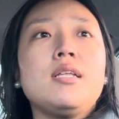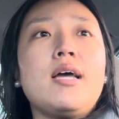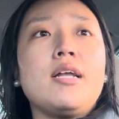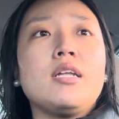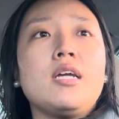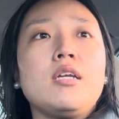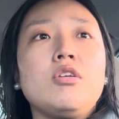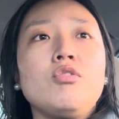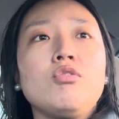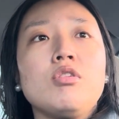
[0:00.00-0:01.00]
then
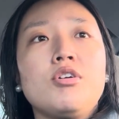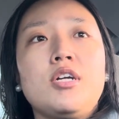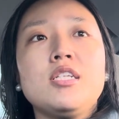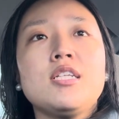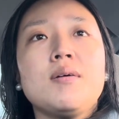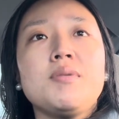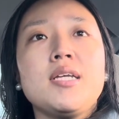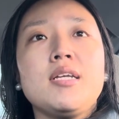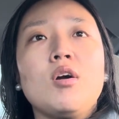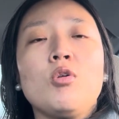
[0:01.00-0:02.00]
you learn
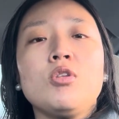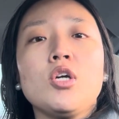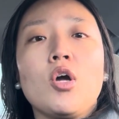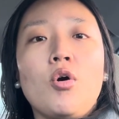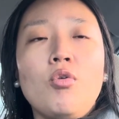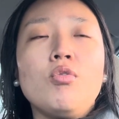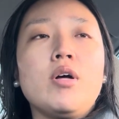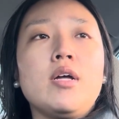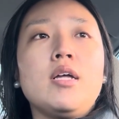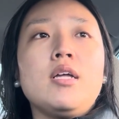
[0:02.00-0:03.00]
something on the go.
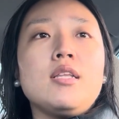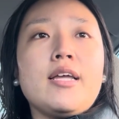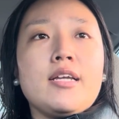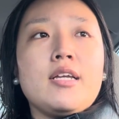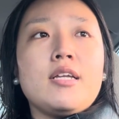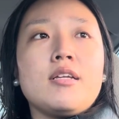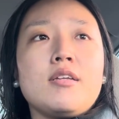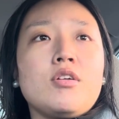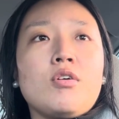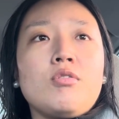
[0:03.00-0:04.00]
Like,
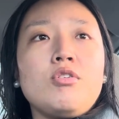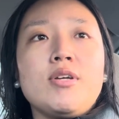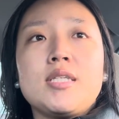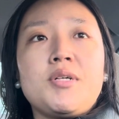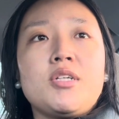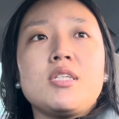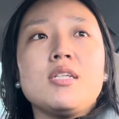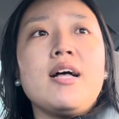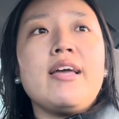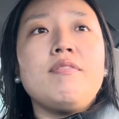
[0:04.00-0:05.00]
you know, you experience
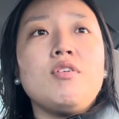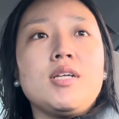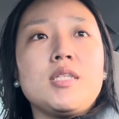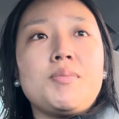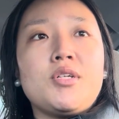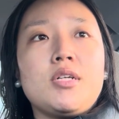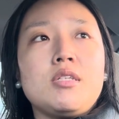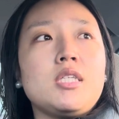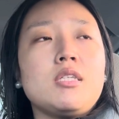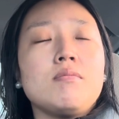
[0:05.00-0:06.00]
life, you
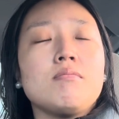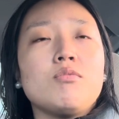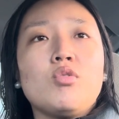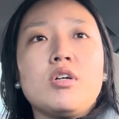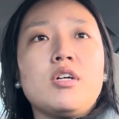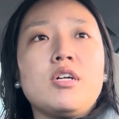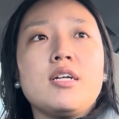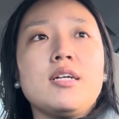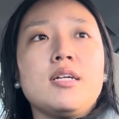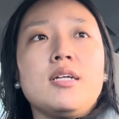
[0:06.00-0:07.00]
experience
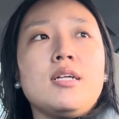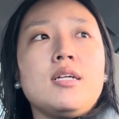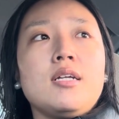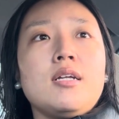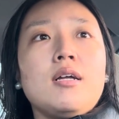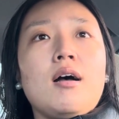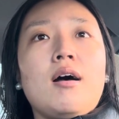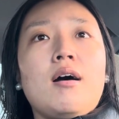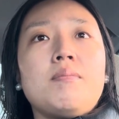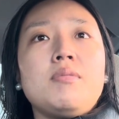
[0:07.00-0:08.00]
work,
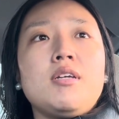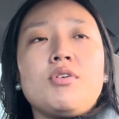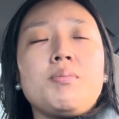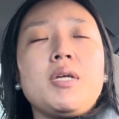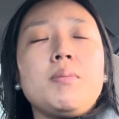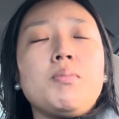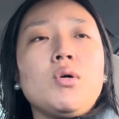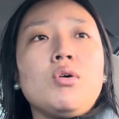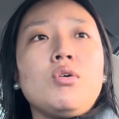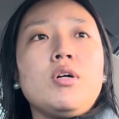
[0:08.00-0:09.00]
different
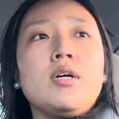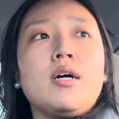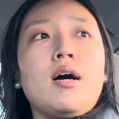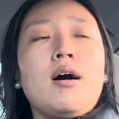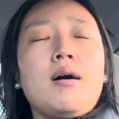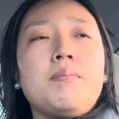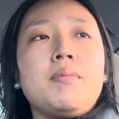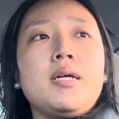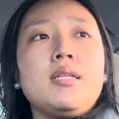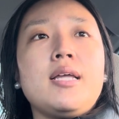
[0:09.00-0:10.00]
people,
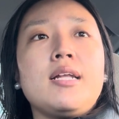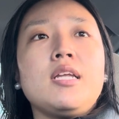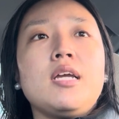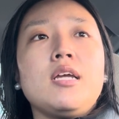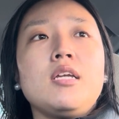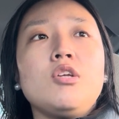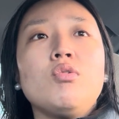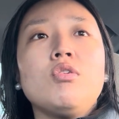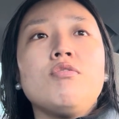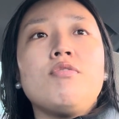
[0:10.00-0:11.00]
then you
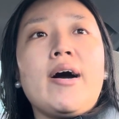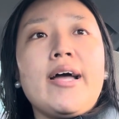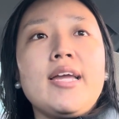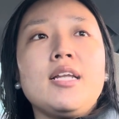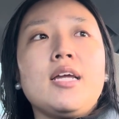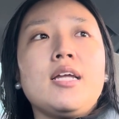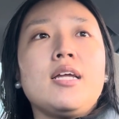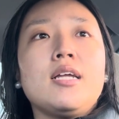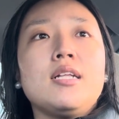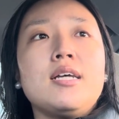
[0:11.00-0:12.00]
will find
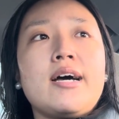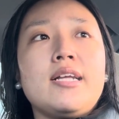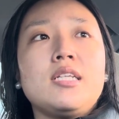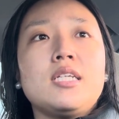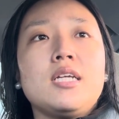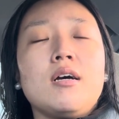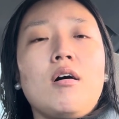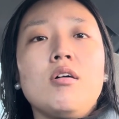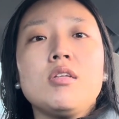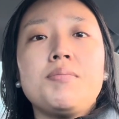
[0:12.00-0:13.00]
that
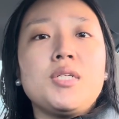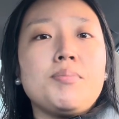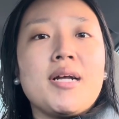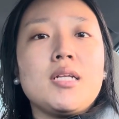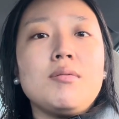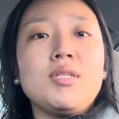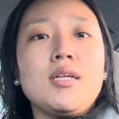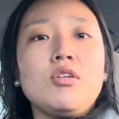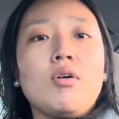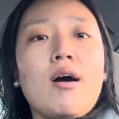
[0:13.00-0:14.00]
all the perspectives
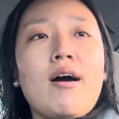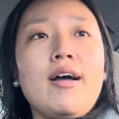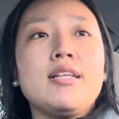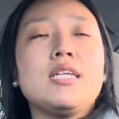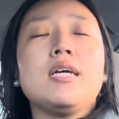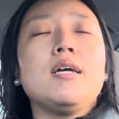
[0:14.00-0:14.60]
that you got,